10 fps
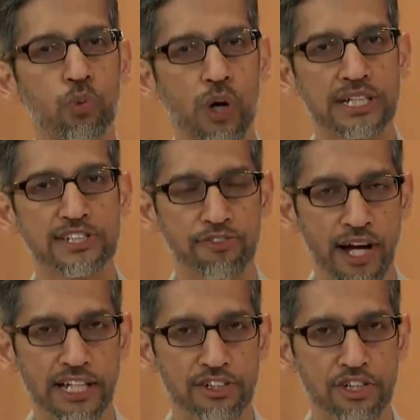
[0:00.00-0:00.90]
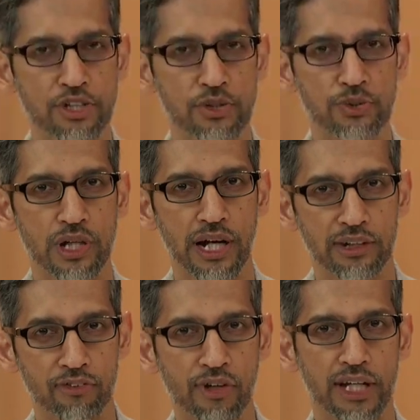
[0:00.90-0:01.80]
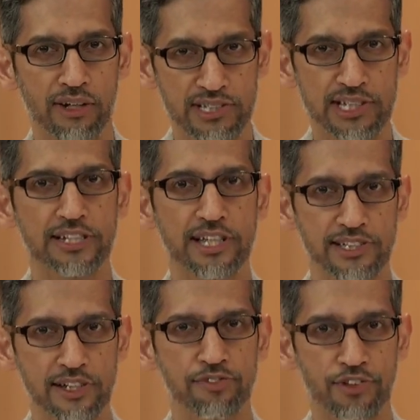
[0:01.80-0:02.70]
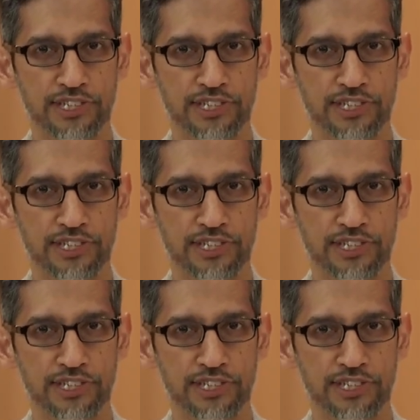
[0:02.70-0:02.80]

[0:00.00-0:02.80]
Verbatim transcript: Once fine-tuned and rigorously tested for